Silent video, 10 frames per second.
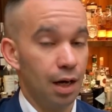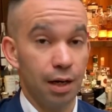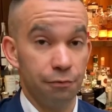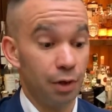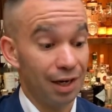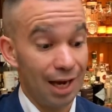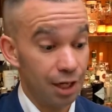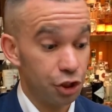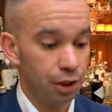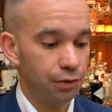for a
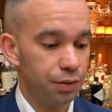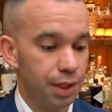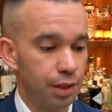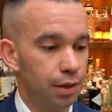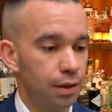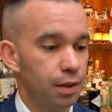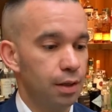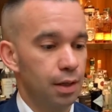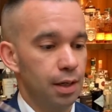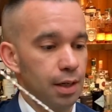glacial drink
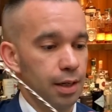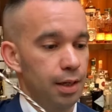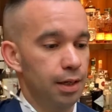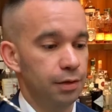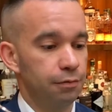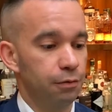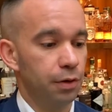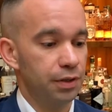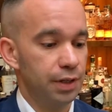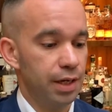and
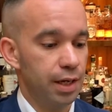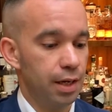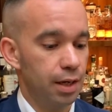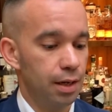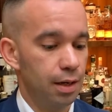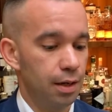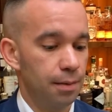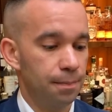for the